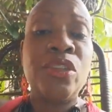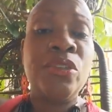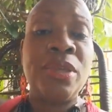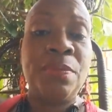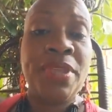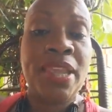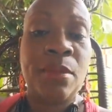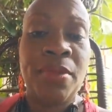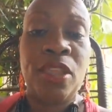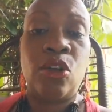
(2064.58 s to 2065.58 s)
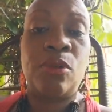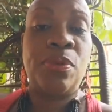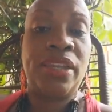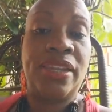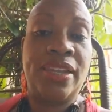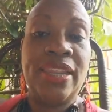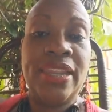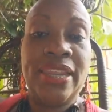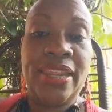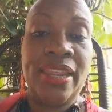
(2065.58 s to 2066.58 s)
You can PM me or put it
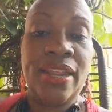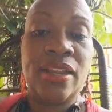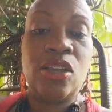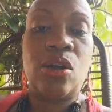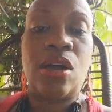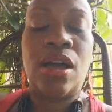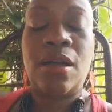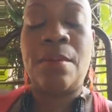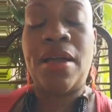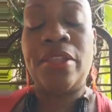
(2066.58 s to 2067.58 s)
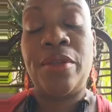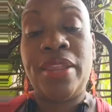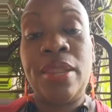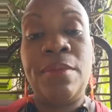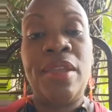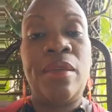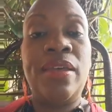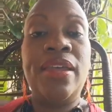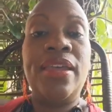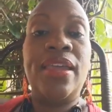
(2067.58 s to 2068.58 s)
here on your
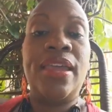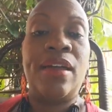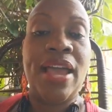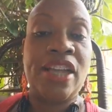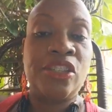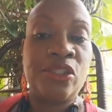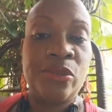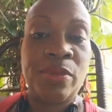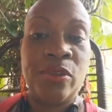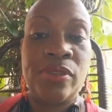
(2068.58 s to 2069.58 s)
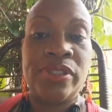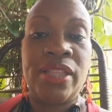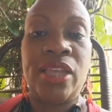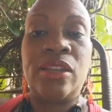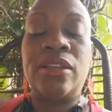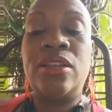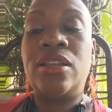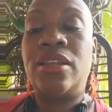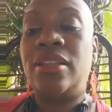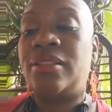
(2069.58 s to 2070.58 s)
email, and I'll add you to my newsletter.
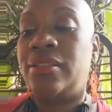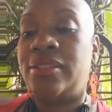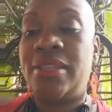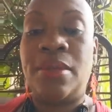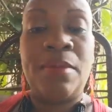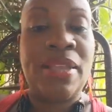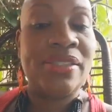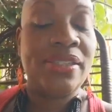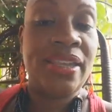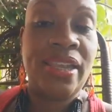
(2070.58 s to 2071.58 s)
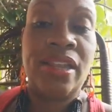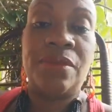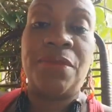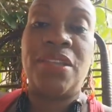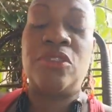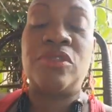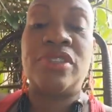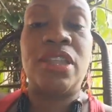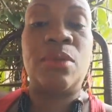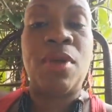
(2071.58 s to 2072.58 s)
Send a message here if you're
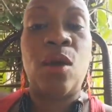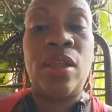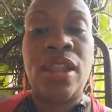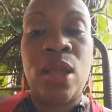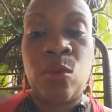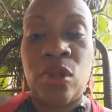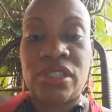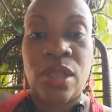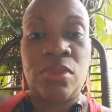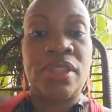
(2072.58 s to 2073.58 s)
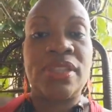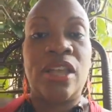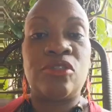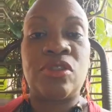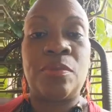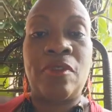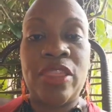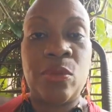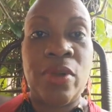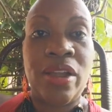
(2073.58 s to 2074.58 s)
interested in my online workshop with the Tantric
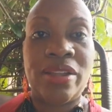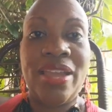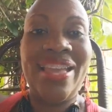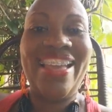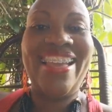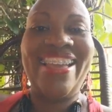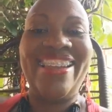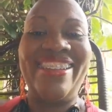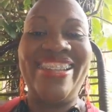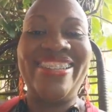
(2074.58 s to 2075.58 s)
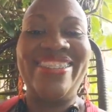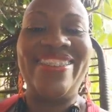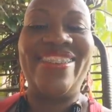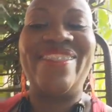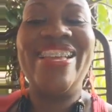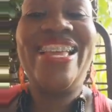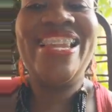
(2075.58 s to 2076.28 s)
breath work, and I'll let you know.